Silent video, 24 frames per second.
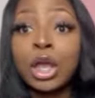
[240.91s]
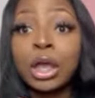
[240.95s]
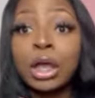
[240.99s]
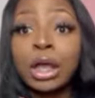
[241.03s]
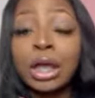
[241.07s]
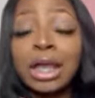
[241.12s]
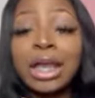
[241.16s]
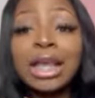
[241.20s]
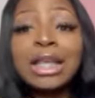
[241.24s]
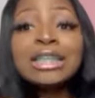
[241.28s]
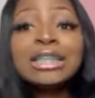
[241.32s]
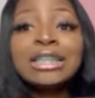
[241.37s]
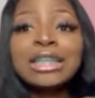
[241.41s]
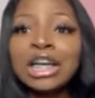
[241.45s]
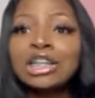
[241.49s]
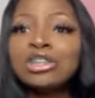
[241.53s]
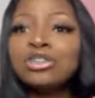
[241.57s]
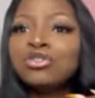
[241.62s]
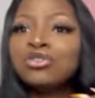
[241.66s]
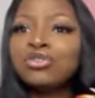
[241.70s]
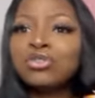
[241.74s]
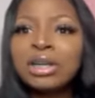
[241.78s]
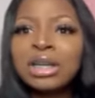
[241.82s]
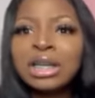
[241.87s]
is get
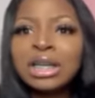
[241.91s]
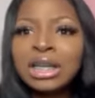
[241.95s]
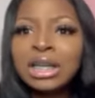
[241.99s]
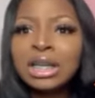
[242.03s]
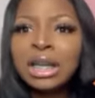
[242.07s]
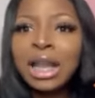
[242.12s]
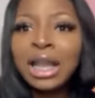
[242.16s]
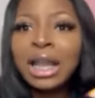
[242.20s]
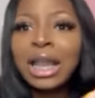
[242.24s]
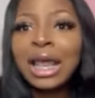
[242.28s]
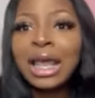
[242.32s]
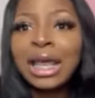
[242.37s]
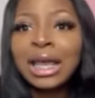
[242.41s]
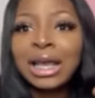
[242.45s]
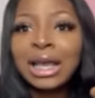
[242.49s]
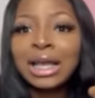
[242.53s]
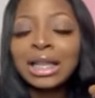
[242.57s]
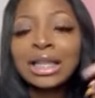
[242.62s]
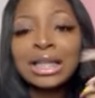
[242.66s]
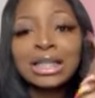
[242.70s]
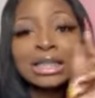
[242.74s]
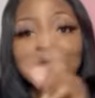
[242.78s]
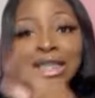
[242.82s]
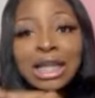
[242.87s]
treated
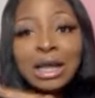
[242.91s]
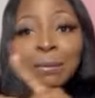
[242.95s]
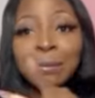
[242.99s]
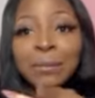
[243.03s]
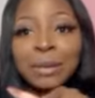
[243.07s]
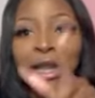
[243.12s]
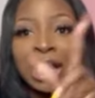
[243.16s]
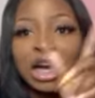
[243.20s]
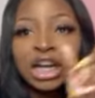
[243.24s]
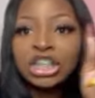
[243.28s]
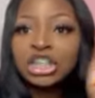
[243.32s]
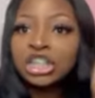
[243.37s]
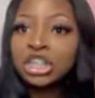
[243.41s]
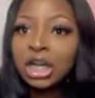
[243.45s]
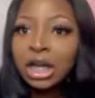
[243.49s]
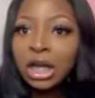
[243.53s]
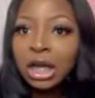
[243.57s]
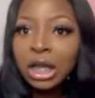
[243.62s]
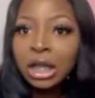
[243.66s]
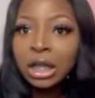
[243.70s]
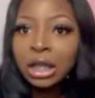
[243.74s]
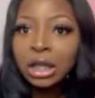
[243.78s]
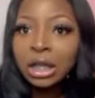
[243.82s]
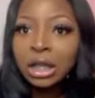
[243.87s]
like the step black
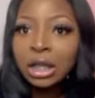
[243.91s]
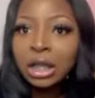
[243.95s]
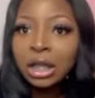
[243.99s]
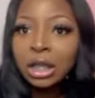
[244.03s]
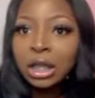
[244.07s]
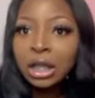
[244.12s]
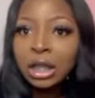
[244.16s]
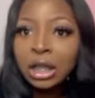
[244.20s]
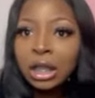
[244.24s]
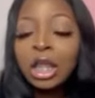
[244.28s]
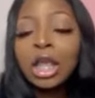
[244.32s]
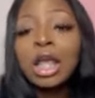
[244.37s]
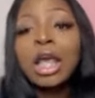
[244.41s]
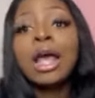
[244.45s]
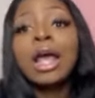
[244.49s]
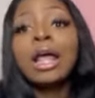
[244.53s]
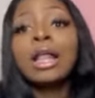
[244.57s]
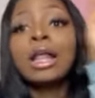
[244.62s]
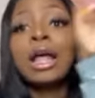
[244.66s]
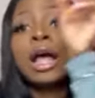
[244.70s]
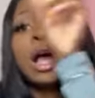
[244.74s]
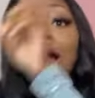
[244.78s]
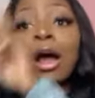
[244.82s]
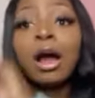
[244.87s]
child
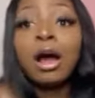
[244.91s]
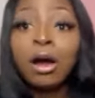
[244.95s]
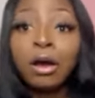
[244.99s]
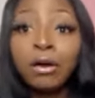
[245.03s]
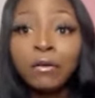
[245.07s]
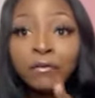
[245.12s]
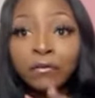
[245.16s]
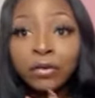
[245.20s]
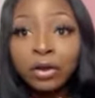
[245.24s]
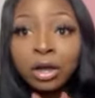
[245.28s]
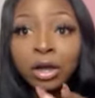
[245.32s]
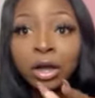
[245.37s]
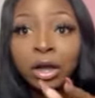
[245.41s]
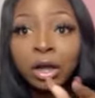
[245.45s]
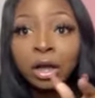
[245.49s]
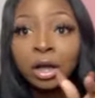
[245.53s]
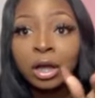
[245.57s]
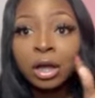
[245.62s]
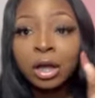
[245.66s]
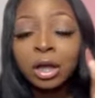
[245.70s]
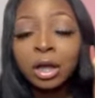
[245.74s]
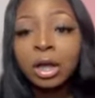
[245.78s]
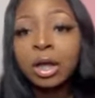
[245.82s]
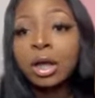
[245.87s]
of
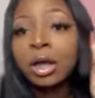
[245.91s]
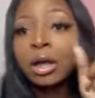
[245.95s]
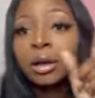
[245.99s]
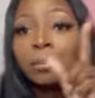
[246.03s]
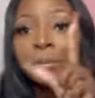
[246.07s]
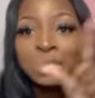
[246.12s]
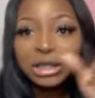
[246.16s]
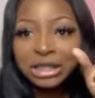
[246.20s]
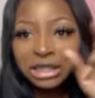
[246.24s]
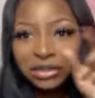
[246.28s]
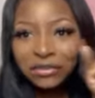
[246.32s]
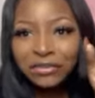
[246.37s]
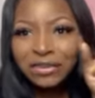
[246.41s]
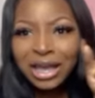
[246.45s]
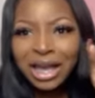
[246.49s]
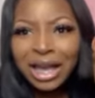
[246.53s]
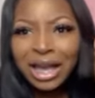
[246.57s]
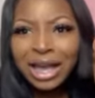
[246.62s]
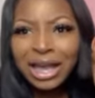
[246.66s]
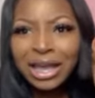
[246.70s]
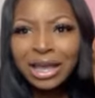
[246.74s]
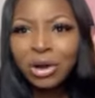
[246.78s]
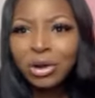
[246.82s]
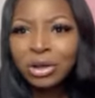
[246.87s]

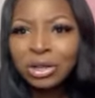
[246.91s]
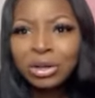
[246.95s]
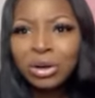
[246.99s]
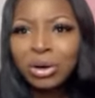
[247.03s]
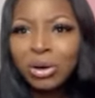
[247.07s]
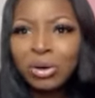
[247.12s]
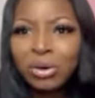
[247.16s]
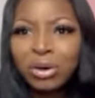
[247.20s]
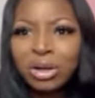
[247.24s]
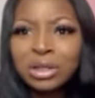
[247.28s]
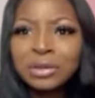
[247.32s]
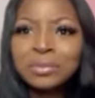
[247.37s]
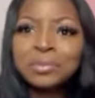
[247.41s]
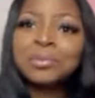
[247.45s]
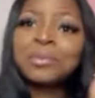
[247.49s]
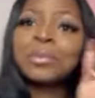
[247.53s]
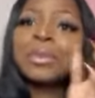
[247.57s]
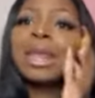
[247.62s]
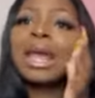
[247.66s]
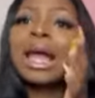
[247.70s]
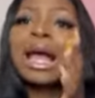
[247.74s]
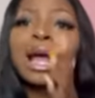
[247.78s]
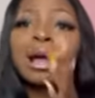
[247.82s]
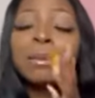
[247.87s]
BTVI on the whole.
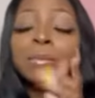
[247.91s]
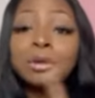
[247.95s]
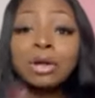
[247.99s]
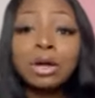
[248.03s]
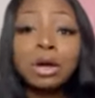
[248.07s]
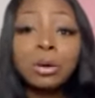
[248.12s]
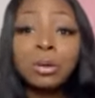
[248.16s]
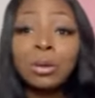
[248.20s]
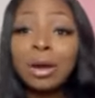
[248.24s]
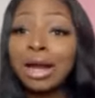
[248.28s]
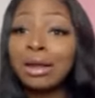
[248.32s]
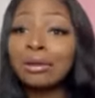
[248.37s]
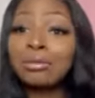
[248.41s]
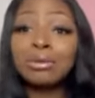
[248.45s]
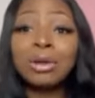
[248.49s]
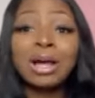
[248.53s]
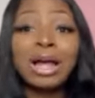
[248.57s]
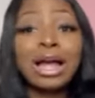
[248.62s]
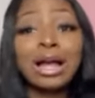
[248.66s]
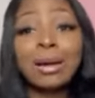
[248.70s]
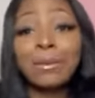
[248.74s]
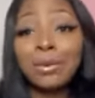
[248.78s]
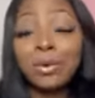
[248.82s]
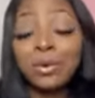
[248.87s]
Abaco, I don't know
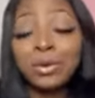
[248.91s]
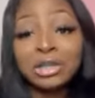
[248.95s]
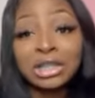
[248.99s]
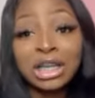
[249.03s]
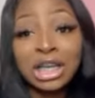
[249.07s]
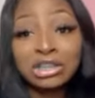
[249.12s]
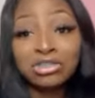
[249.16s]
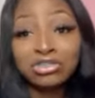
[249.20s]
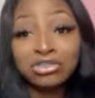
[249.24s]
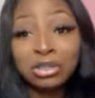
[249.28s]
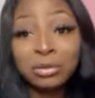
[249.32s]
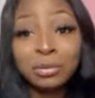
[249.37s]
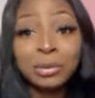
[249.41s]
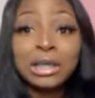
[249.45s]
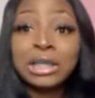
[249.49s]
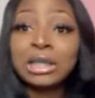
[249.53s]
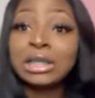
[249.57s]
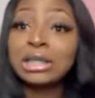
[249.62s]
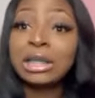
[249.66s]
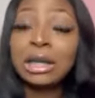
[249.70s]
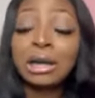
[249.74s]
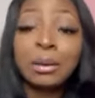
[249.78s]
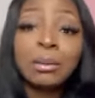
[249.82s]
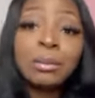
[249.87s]
how Abaco is get treated
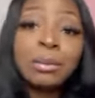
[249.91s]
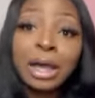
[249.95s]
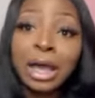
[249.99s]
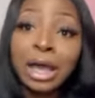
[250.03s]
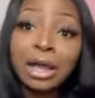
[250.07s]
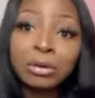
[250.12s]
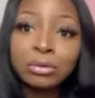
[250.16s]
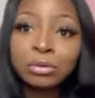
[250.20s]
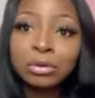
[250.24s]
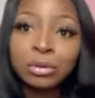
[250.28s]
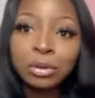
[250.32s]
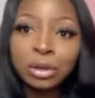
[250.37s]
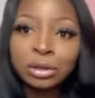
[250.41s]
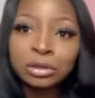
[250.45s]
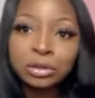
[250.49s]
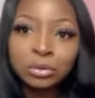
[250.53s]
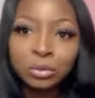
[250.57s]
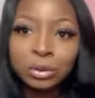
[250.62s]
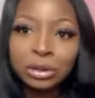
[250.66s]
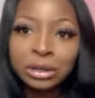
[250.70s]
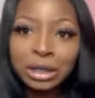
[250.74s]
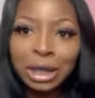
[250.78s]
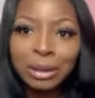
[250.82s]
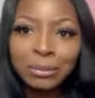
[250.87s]
because I don't go to
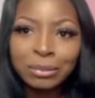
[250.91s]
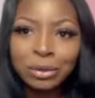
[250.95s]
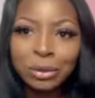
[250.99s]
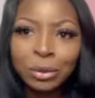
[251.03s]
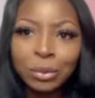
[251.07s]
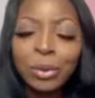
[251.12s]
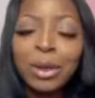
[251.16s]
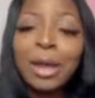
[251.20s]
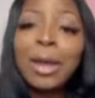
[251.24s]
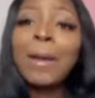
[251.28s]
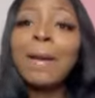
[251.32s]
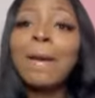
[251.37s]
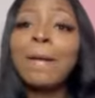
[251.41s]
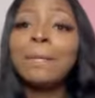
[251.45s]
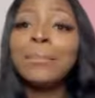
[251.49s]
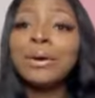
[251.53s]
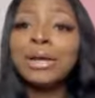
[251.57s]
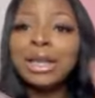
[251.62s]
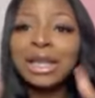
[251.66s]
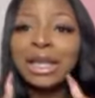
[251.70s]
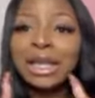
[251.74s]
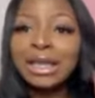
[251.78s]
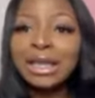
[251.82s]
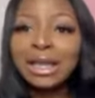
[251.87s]
school in Abaco.
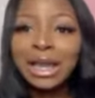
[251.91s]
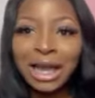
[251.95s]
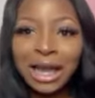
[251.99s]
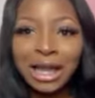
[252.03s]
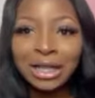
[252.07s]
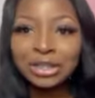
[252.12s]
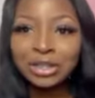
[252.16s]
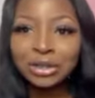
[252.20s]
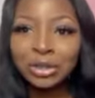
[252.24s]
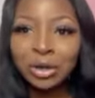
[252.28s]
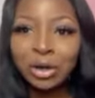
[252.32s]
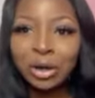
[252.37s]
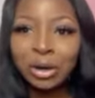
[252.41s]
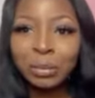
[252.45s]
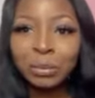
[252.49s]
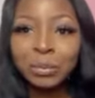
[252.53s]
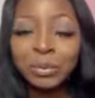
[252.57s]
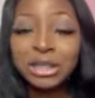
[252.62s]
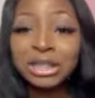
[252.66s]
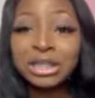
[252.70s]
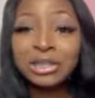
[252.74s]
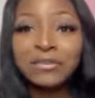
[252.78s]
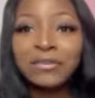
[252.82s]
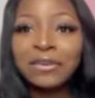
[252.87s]
But in Nassau,
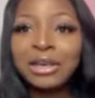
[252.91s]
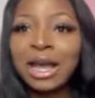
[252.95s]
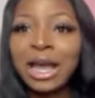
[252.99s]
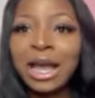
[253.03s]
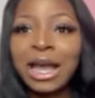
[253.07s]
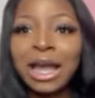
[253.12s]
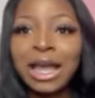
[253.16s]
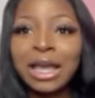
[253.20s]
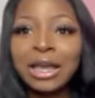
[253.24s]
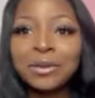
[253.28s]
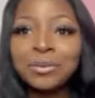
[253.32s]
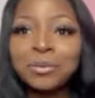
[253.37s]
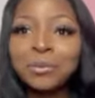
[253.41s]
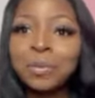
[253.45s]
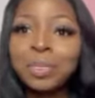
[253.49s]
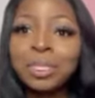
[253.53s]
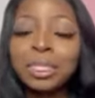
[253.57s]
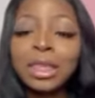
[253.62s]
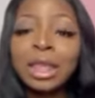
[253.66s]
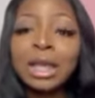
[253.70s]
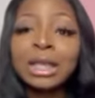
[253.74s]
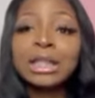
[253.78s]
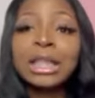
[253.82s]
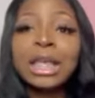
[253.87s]
BTVI,
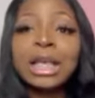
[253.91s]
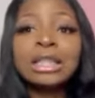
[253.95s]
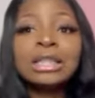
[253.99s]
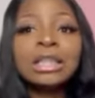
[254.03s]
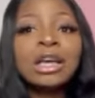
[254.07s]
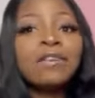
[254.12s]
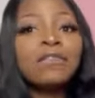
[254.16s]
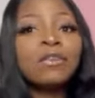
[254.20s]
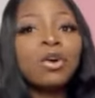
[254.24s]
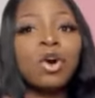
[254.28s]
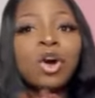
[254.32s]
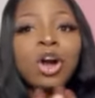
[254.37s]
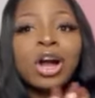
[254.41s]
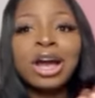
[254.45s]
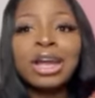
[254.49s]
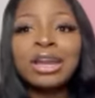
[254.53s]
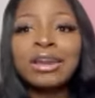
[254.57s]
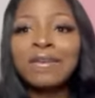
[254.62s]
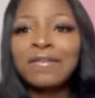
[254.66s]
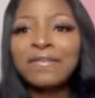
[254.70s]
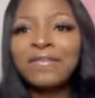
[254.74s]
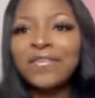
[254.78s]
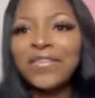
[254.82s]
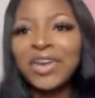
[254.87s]
they have all kind
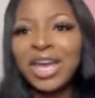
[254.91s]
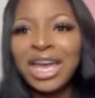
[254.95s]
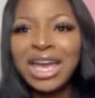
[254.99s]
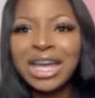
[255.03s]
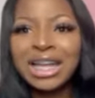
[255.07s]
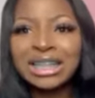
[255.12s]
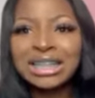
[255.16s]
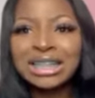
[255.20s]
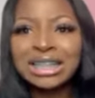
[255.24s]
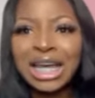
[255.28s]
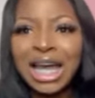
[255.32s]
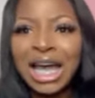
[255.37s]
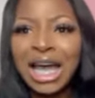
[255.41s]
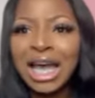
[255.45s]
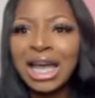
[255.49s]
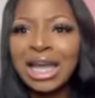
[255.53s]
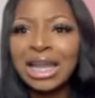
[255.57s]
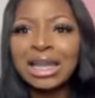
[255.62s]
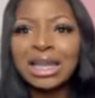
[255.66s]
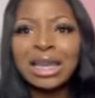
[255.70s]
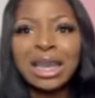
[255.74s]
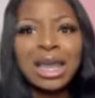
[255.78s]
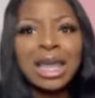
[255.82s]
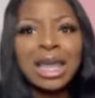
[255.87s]
of events, and